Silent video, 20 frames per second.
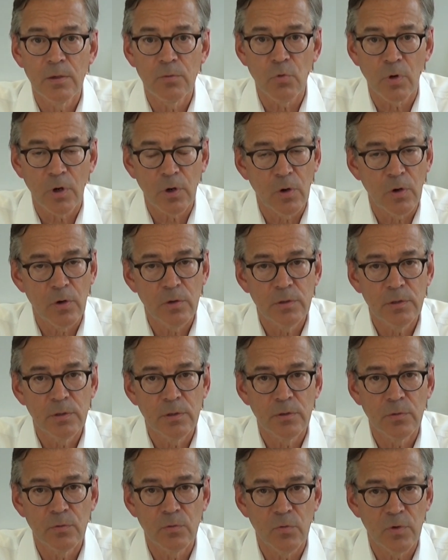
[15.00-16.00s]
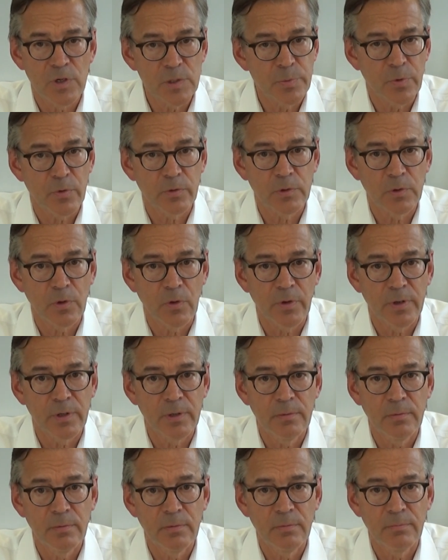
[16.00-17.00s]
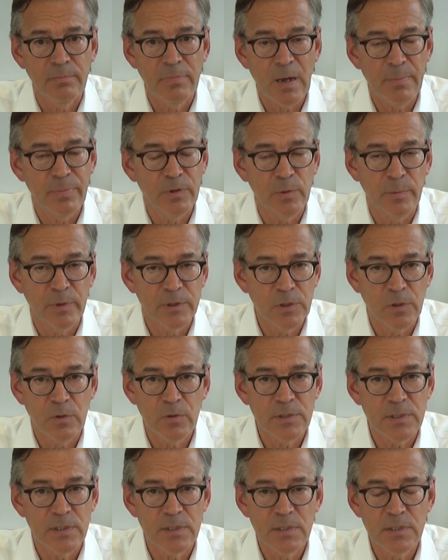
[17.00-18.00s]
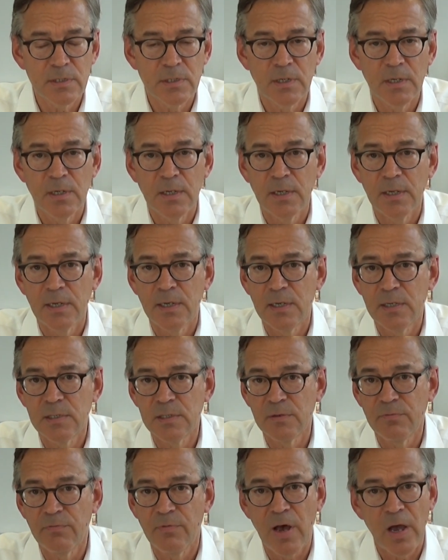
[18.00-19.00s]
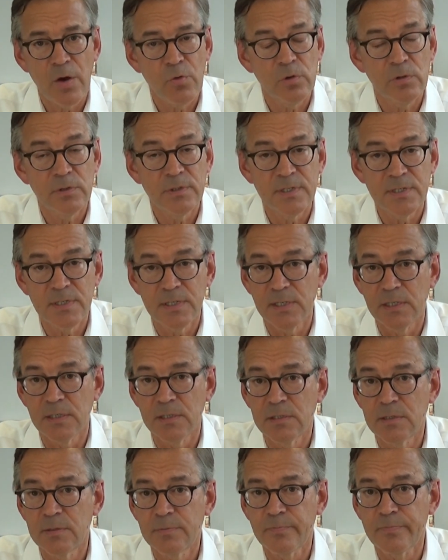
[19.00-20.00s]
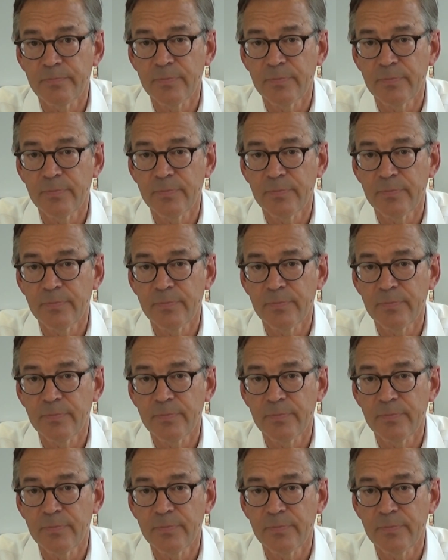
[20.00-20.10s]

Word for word: recurrent respiratory papillomatosis, is a viral disease.